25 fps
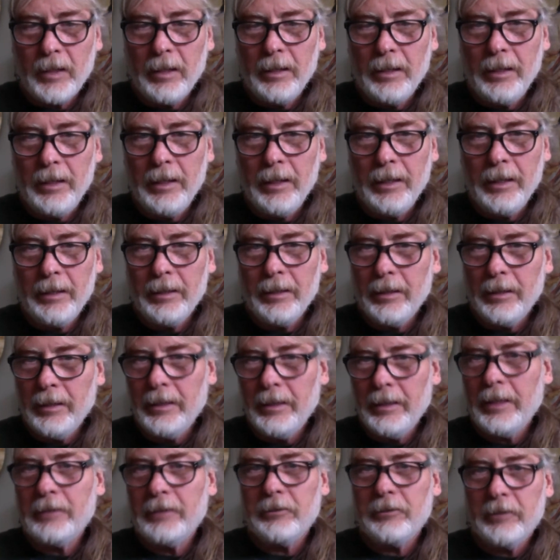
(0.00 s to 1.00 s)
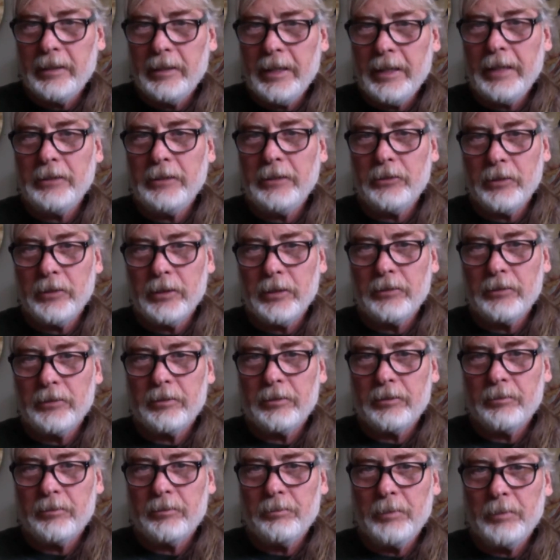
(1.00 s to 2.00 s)
and, and that's
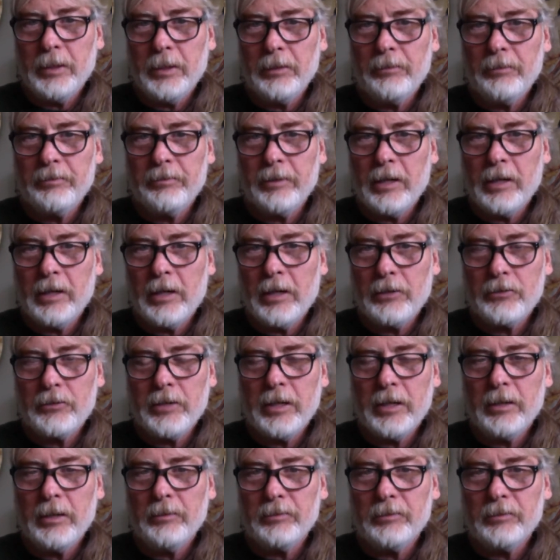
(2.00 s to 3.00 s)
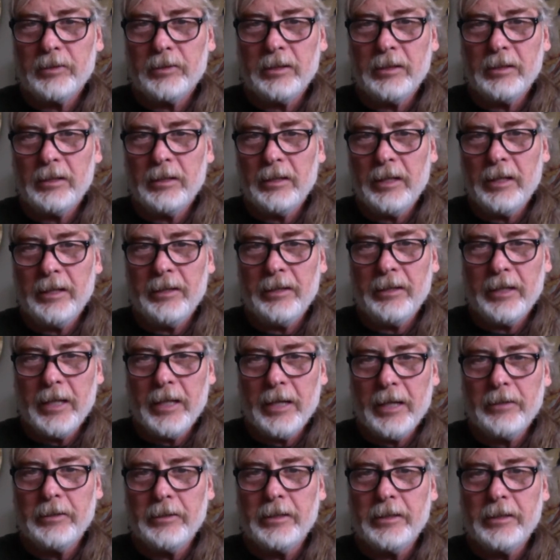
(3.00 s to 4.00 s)
dangerous both for ourselves and, and the
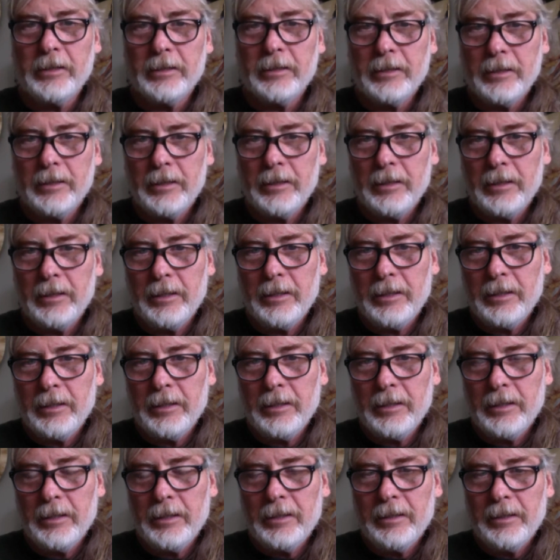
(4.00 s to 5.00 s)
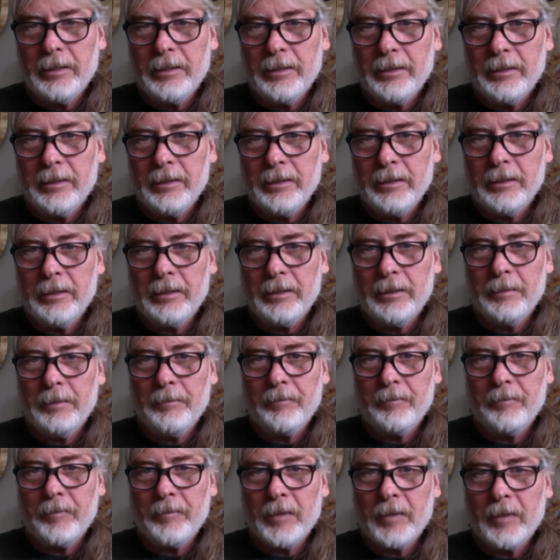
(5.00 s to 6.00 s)
other. Um,
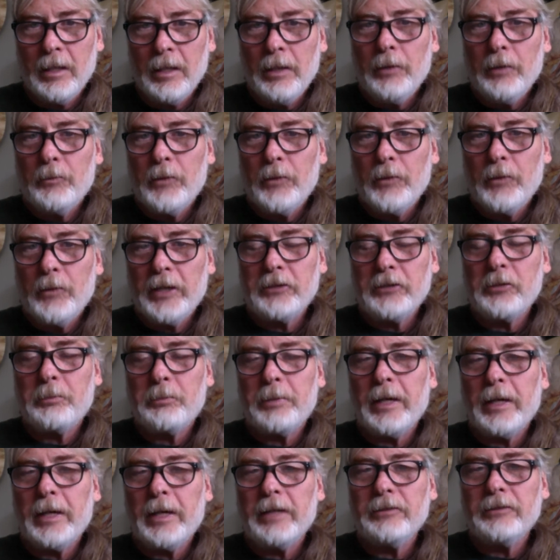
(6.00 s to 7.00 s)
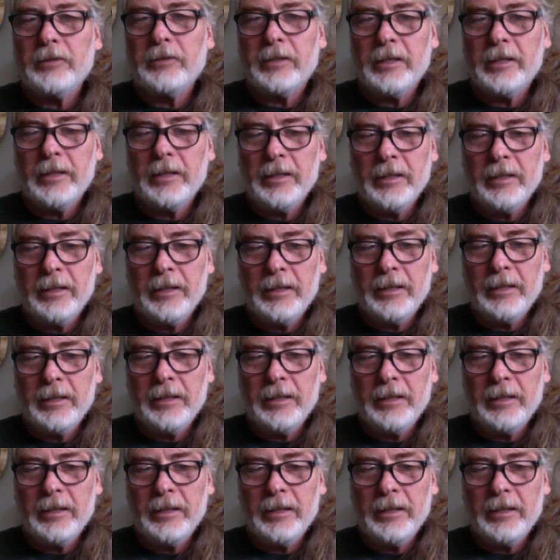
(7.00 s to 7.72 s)
reciprocity